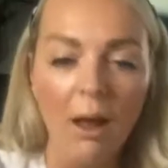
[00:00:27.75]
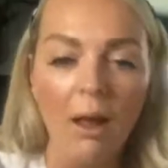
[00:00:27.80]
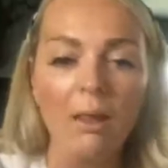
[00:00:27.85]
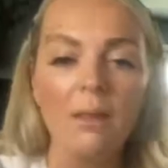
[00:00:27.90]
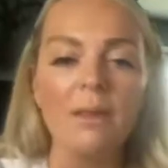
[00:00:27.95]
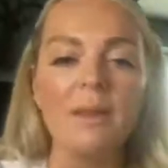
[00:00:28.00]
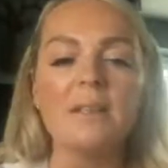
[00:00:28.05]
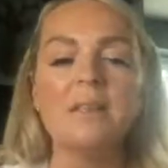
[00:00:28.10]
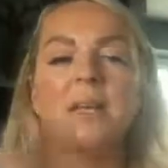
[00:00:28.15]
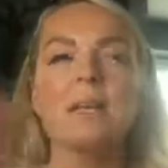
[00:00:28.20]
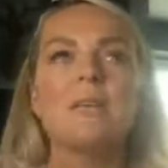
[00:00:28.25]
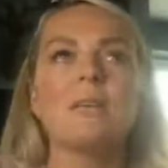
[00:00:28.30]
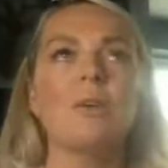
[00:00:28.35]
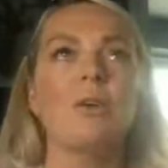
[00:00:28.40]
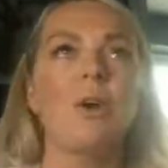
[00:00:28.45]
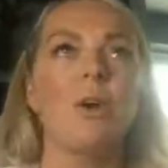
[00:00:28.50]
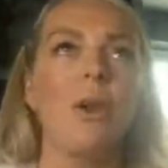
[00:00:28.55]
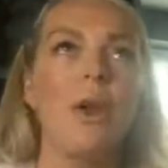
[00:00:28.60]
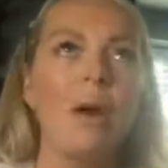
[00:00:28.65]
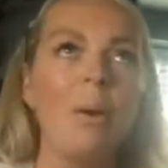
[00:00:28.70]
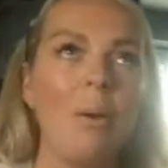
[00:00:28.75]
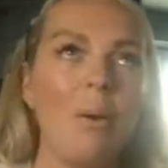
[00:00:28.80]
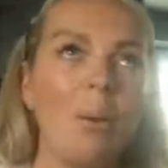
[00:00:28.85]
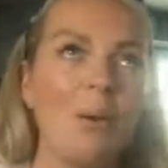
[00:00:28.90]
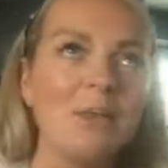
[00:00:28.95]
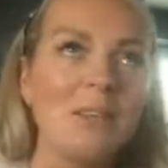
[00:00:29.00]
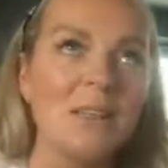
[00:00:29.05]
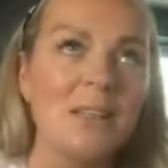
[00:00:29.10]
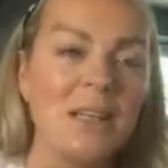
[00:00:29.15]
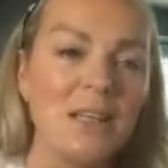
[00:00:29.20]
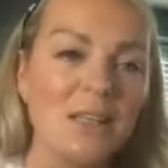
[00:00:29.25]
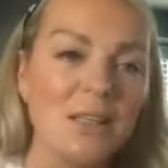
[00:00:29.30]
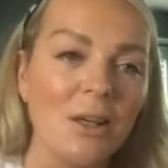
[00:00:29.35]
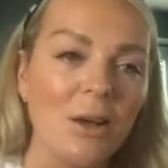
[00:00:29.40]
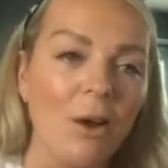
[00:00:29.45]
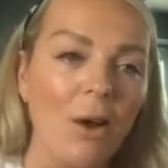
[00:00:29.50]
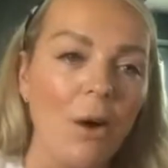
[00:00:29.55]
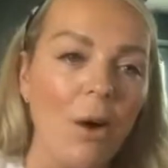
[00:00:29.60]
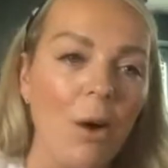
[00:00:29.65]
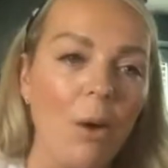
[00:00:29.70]
this hasn't gone how I wanted it to
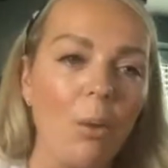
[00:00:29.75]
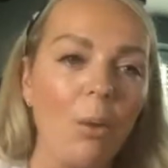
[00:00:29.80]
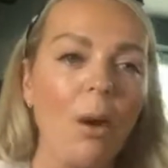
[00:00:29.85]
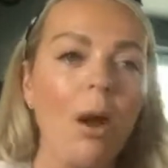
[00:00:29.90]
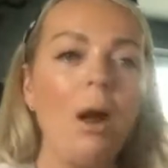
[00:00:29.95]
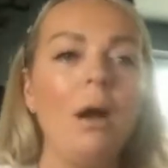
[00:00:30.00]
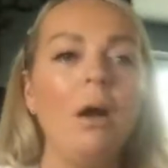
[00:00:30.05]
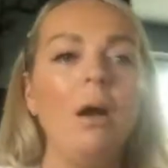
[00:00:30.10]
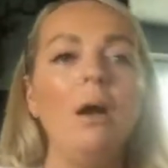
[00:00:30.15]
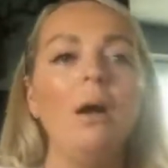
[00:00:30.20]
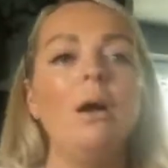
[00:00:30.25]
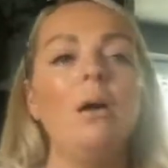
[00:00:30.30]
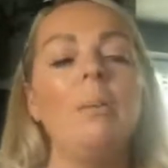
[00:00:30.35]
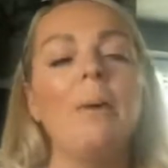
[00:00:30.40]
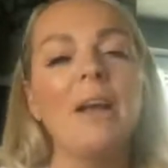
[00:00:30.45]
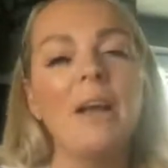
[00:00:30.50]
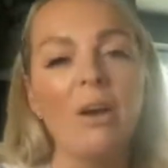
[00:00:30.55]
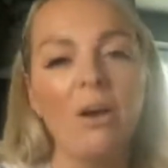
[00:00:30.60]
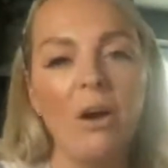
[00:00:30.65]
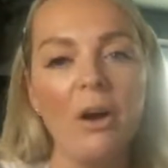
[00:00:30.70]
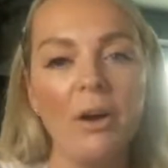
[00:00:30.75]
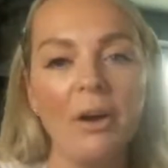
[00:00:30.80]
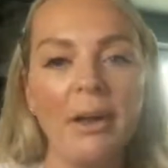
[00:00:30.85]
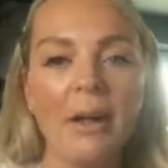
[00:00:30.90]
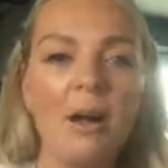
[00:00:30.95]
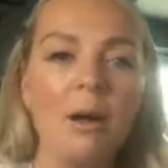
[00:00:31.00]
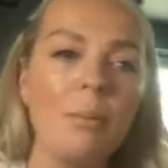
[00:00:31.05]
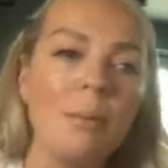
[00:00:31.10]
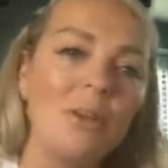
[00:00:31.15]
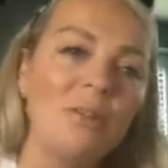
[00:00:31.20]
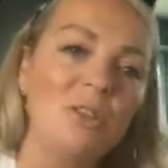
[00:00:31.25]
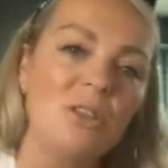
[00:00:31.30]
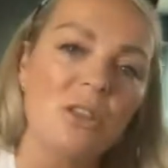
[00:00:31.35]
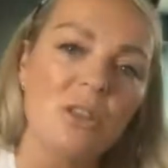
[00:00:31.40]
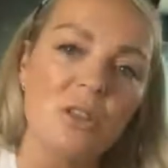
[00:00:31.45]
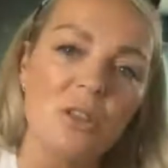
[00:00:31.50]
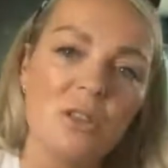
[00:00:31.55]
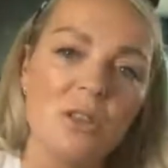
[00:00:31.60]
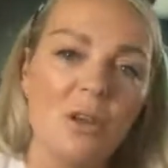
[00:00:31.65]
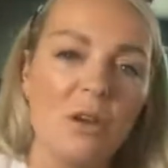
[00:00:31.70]
go, oh my God, I can't believe it's
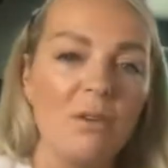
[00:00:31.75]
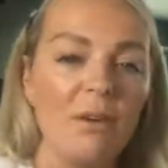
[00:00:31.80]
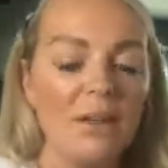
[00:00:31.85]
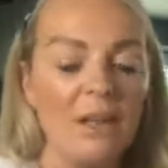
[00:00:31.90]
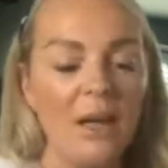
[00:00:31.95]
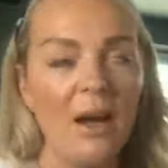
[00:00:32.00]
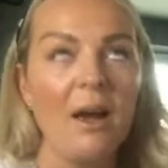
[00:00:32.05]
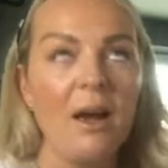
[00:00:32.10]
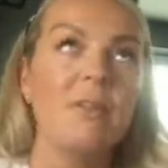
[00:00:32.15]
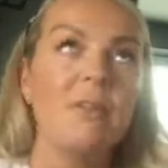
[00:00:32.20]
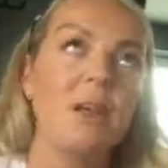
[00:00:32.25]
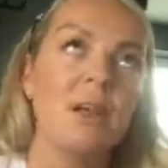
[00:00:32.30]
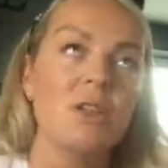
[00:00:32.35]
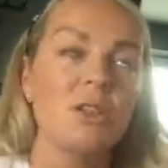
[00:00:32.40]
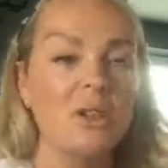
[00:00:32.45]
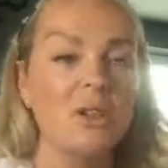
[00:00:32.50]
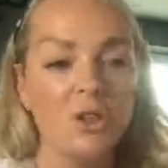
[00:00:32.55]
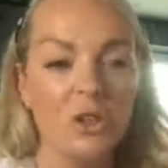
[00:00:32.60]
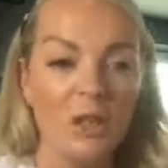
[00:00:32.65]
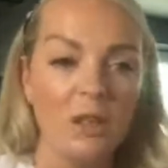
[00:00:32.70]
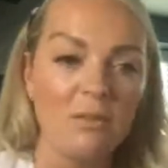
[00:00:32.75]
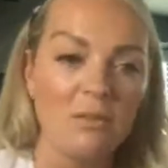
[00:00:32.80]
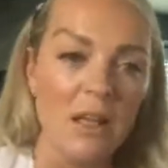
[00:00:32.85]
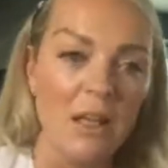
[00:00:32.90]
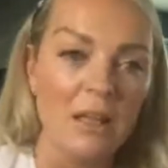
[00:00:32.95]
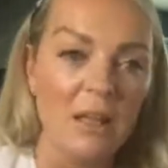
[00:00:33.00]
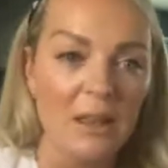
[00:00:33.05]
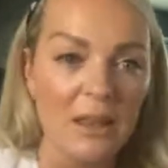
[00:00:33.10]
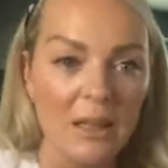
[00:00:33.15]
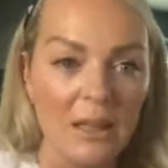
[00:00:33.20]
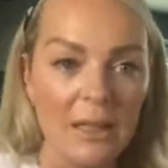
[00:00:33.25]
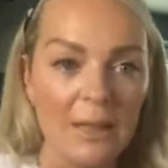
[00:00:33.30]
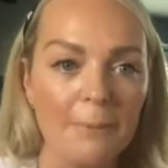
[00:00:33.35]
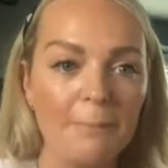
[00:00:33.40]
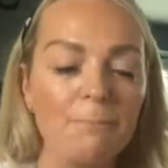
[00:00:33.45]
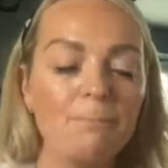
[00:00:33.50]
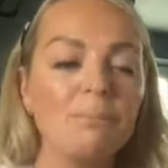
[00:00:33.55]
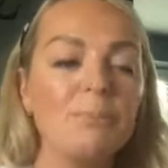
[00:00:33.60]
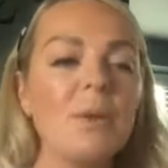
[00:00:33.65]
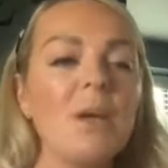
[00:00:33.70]
Thursday already, I haven't actually achieved anything.